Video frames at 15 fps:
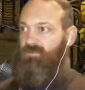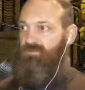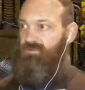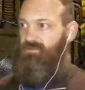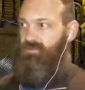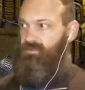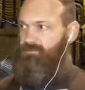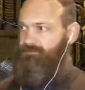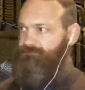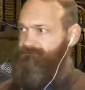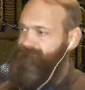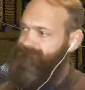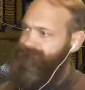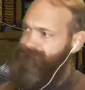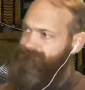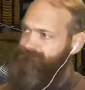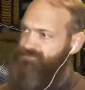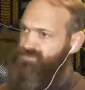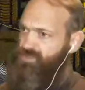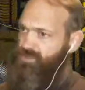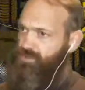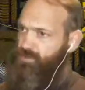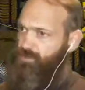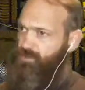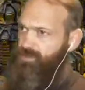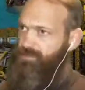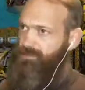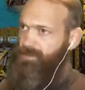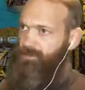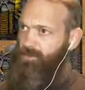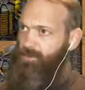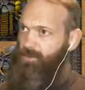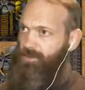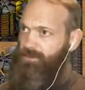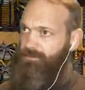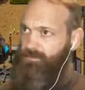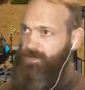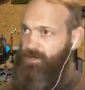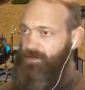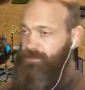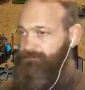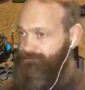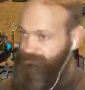isn't it? So maybe we won't. I don't know.